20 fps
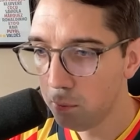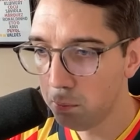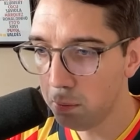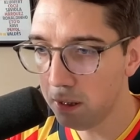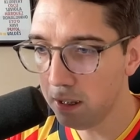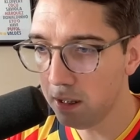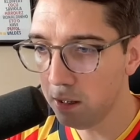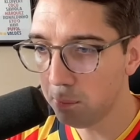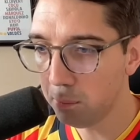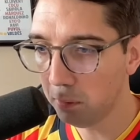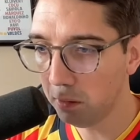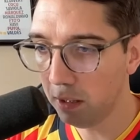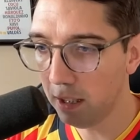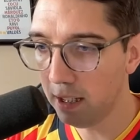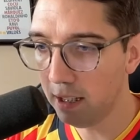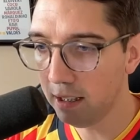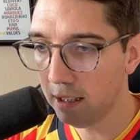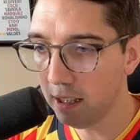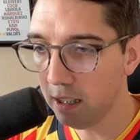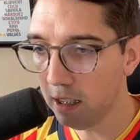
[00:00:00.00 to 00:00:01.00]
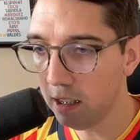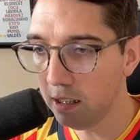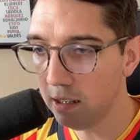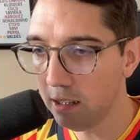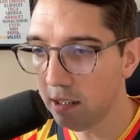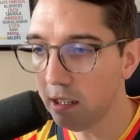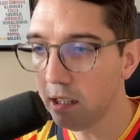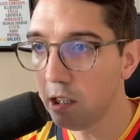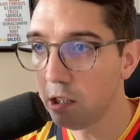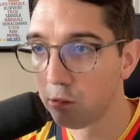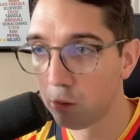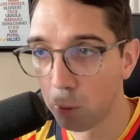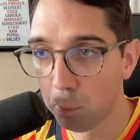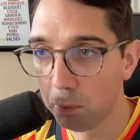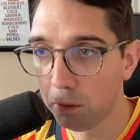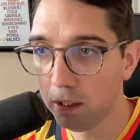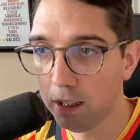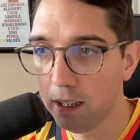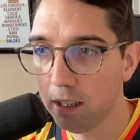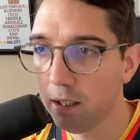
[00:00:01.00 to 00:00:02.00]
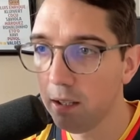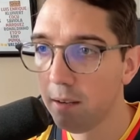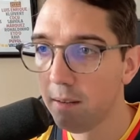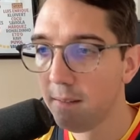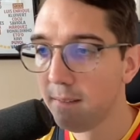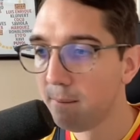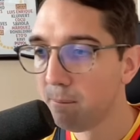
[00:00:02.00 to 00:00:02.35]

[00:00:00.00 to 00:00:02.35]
be playing in the Europa League.